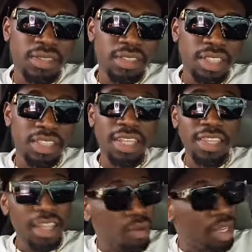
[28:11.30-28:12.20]
She said,
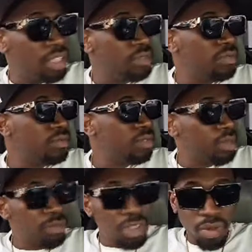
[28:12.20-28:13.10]
take one, one
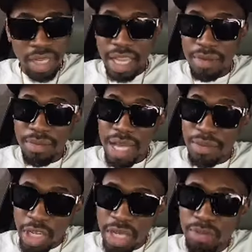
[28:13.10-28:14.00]
money we can buy
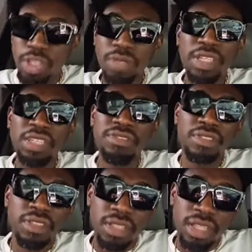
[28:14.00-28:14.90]
bun and bully beef
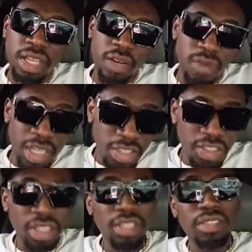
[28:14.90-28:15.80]
and one
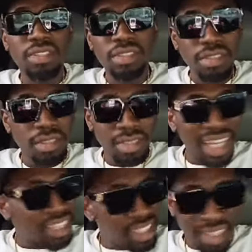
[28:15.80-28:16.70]
drinks.
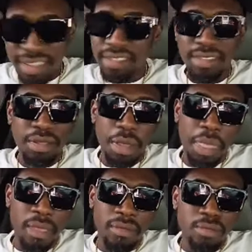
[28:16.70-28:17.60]
That's it.
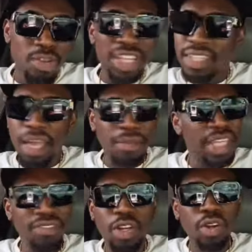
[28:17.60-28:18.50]
Break time, I don't
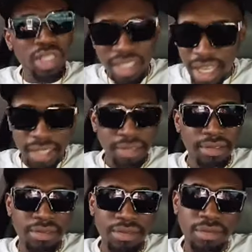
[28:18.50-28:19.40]
even go outside.
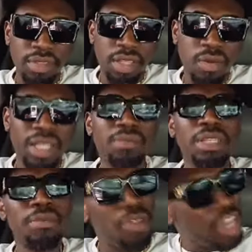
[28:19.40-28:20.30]
When them
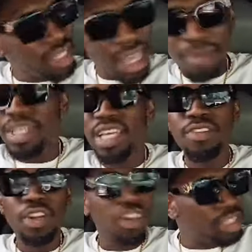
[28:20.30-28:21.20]
say break time, I don't
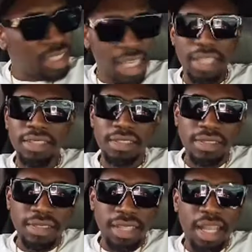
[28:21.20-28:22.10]
even go outside.
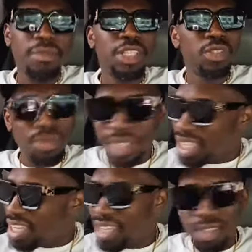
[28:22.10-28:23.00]
Because I know I
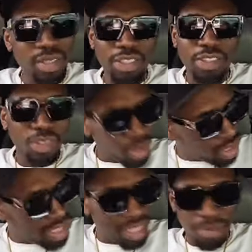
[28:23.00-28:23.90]
can't touch
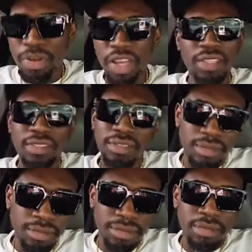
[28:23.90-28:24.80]
nothing in breaks.
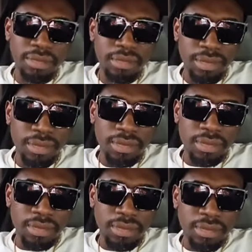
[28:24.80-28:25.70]

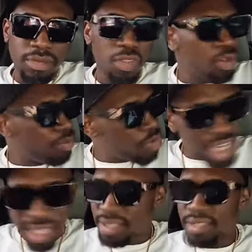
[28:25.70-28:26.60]
No
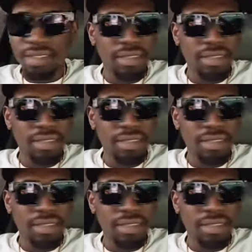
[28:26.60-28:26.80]
breaks.